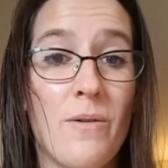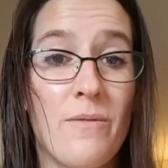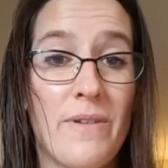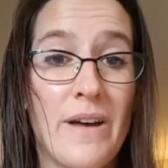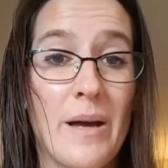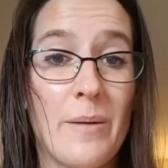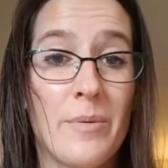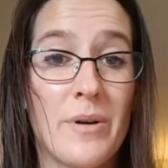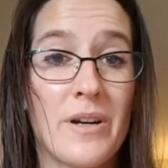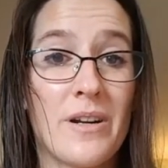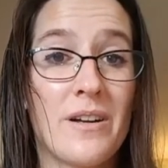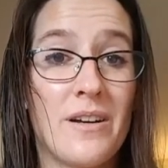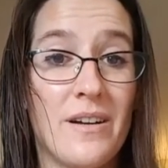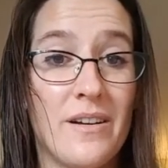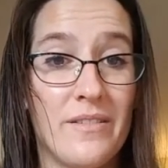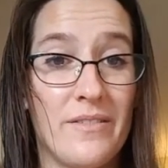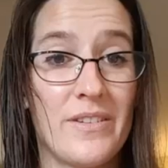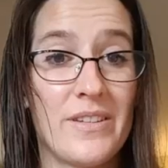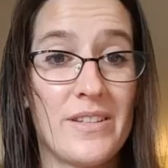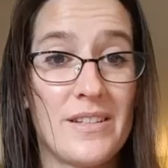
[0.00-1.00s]
fabric
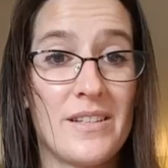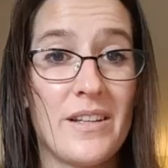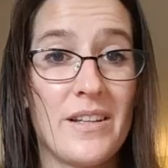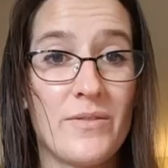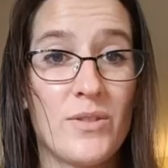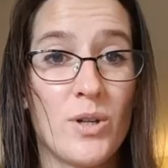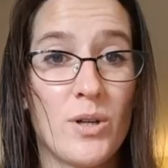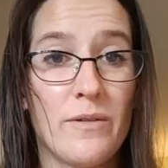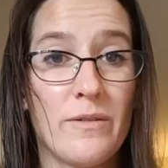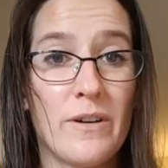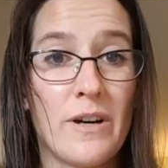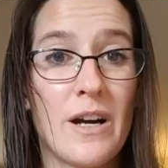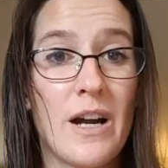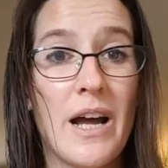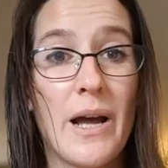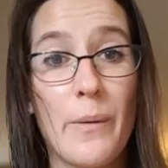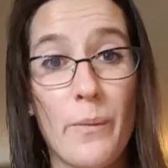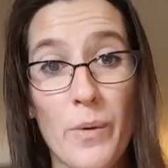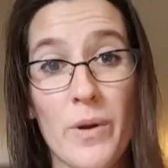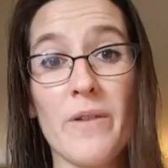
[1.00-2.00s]
of this left over,
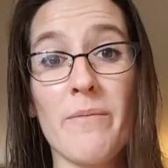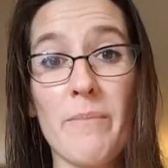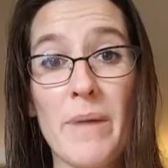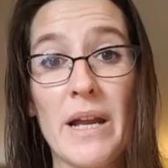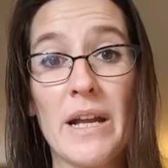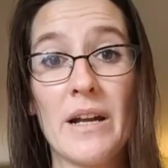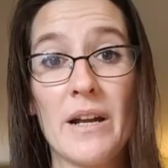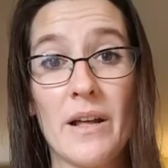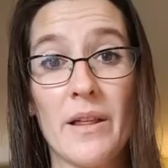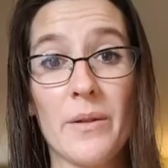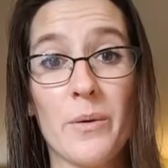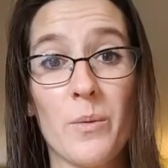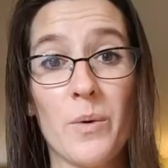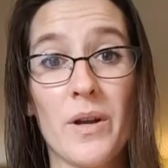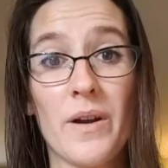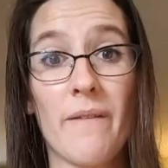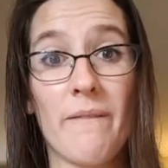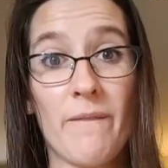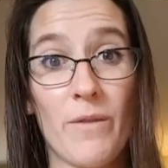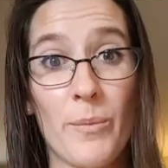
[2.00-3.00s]
I would have made another
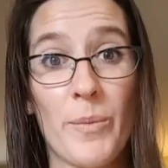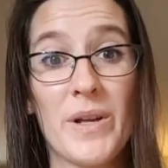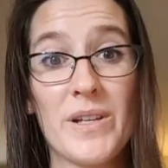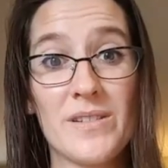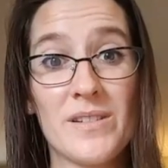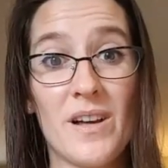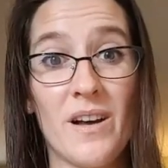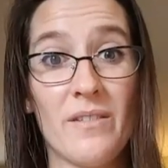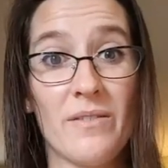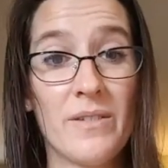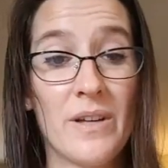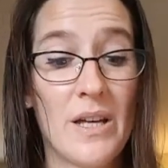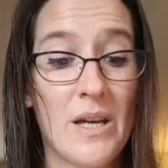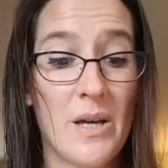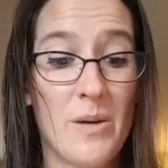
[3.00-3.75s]
one for myself,